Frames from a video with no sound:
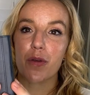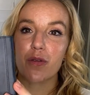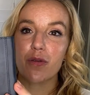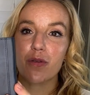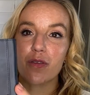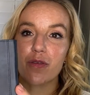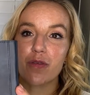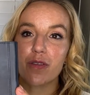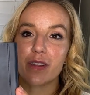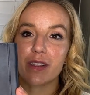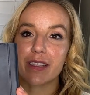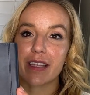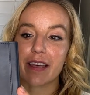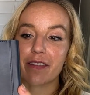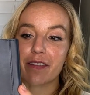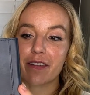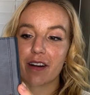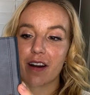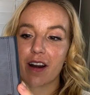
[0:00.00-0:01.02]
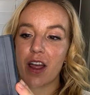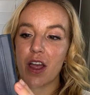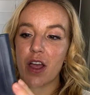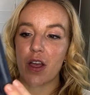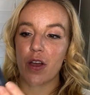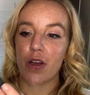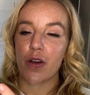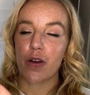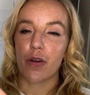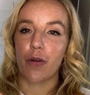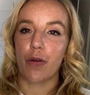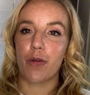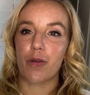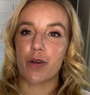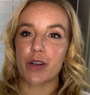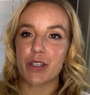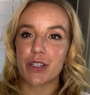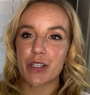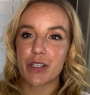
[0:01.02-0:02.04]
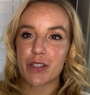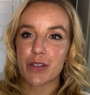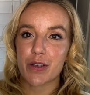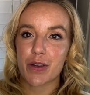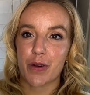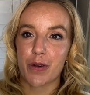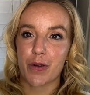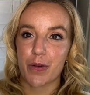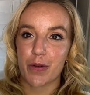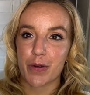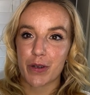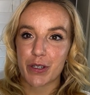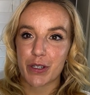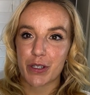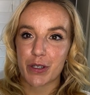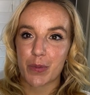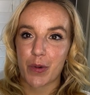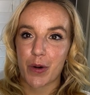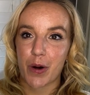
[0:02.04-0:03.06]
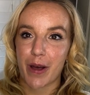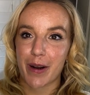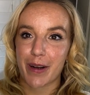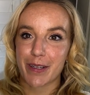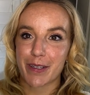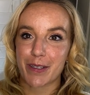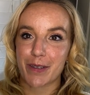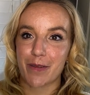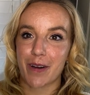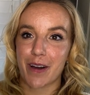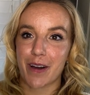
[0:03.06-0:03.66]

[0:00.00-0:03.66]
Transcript: beautiful leather. Gorgeous, gorgeous product, you